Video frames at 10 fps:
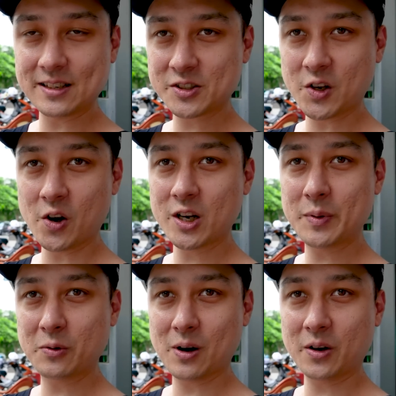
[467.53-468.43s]
There's going to
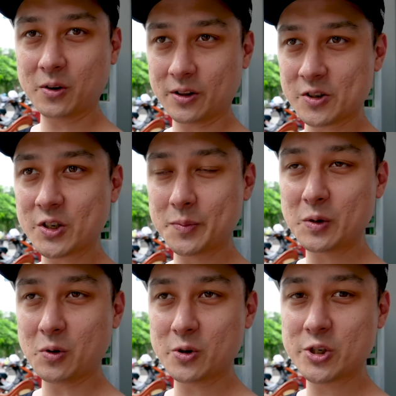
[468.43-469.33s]

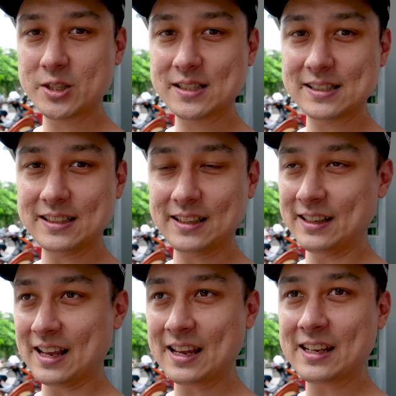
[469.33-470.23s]
be roaches
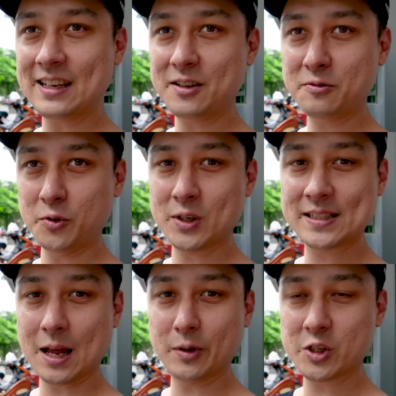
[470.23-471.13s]
in any food
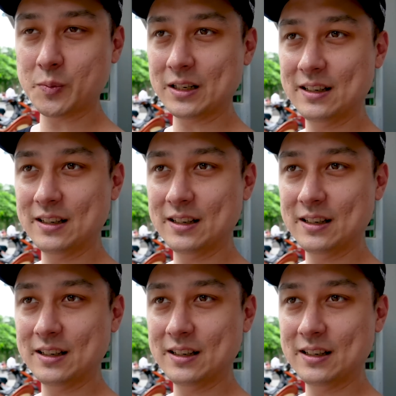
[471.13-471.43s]
establishment.